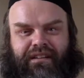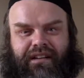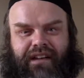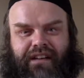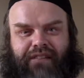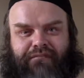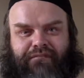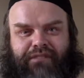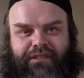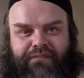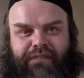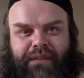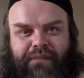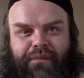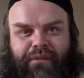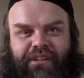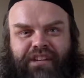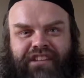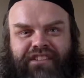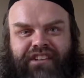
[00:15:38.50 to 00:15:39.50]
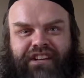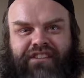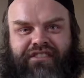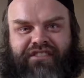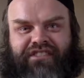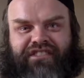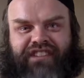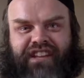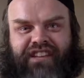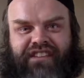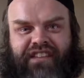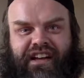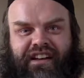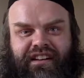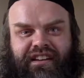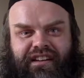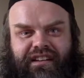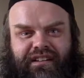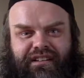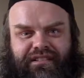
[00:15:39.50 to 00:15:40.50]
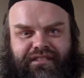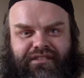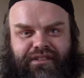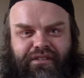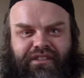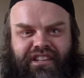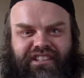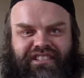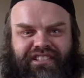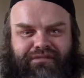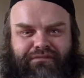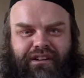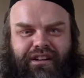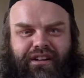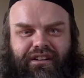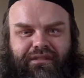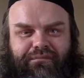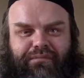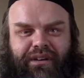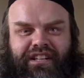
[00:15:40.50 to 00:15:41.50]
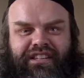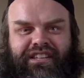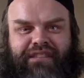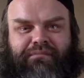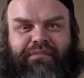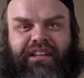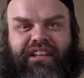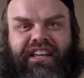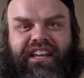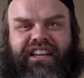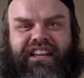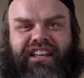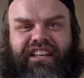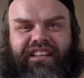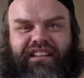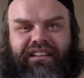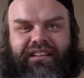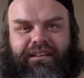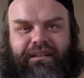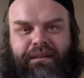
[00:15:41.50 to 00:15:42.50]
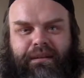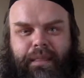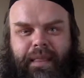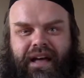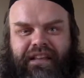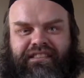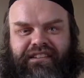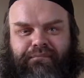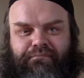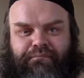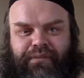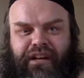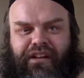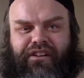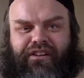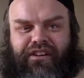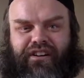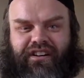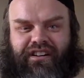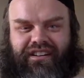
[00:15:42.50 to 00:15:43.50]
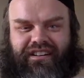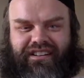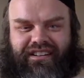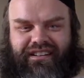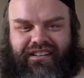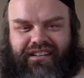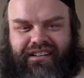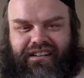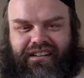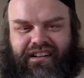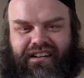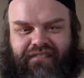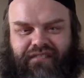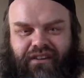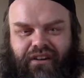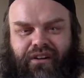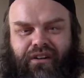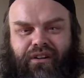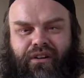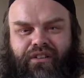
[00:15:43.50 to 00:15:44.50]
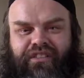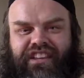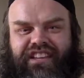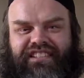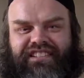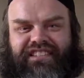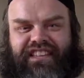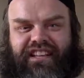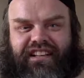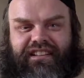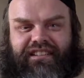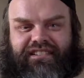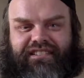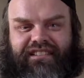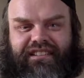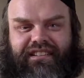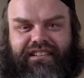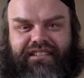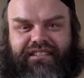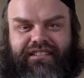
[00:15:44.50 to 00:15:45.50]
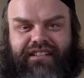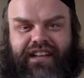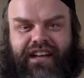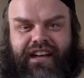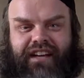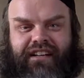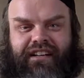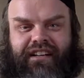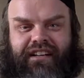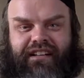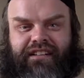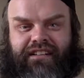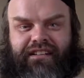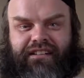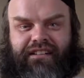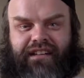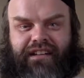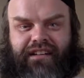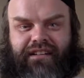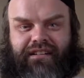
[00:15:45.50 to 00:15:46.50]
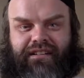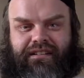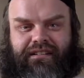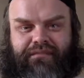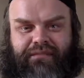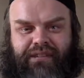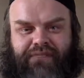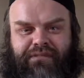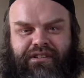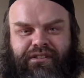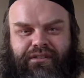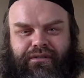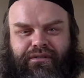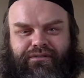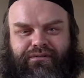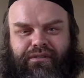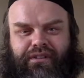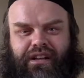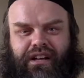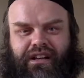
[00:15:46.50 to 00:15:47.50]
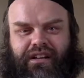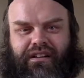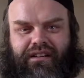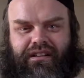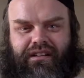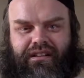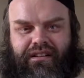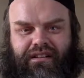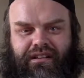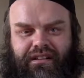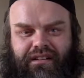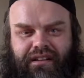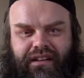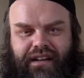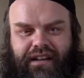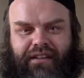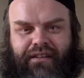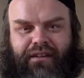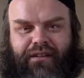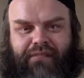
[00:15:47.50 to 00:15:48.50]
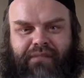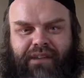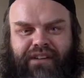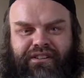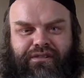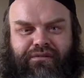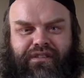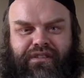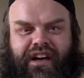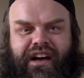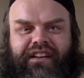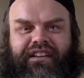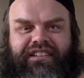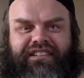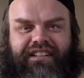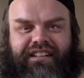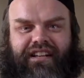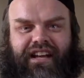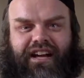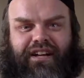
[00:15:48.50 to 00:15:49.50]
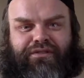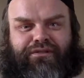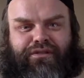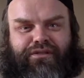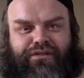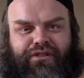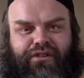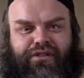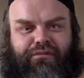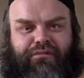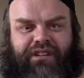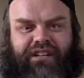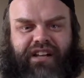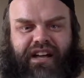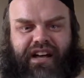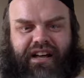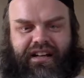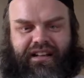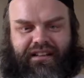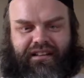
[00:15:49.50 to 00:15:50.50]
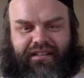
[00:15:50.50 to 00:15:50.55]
And the people need to understand that. So this is but the beginning and the pillar of all these things is La ilaha illallah, Muhammad Rasulullah. And Luqman knew that. He said, La tushriku billah.